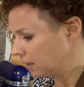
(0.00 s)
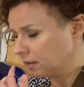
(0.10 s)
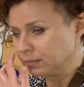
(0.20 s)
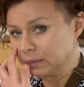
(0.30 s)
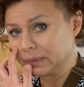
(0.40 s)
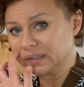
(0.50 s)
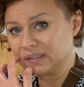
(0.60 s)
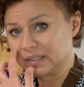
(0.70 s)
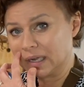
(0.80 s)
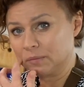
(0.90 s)
but by the
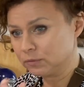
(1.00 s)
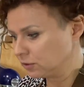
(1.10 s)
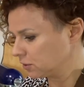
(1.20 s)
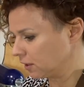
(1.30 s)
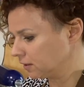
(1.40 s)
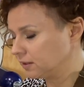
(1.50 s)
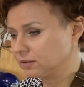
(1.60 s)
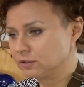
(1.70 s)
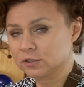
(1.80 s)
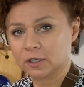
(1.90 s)
time we
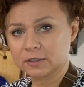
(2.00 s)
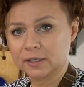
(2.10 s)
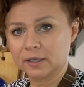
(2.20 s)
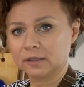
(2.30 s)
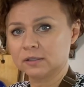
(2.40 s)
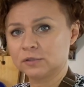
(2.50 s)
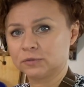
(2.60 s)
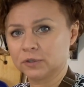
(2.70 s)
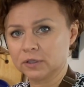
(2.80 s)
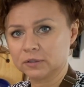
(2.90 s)
saute this for
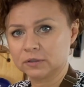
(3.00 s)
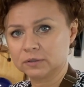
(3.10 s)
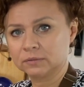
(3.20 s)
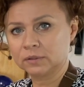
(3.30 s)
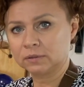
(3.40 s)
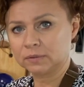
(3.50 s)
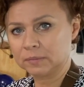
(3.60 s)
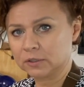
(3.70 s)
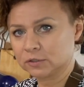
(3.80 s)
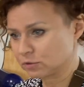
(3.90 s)
another 3
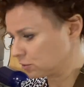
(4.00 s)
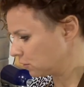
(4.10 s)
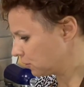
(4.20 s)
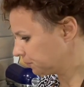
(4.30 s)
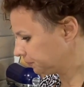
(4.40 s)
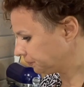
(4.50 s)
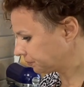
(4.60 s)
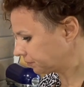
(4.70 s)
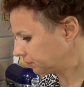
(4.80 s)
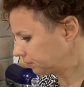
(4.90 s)
minutes or so,
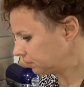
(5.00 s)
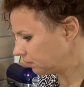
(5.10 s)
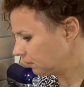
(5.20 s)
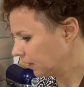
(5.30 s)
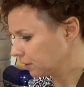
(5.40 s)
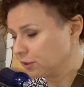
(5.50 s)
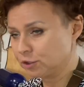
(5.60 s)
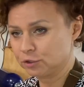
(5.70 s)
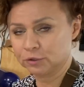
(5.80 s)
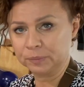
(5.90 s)
they
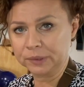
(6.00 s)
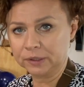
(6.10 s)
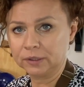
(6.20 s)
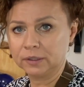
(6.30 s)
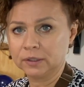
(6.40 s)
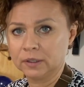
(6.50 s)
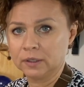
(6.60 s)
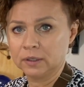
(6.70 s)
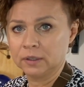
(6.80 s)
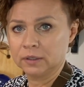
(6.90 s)
should be
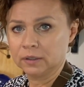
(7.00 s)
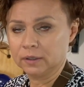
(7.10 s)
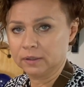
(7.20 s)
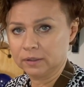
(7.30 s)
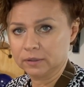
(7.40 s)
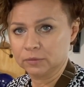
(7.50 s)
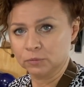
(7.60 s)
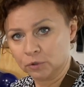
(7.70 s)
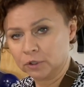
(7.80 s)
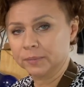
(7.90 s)

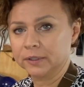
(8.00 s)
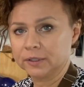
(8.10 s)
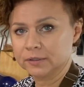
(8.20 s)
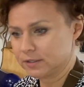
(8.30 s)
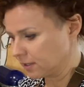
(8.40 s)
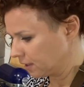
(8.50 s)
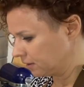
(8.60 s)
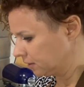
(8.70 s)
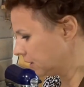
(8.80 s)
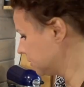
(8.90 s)
warm on the inside and nice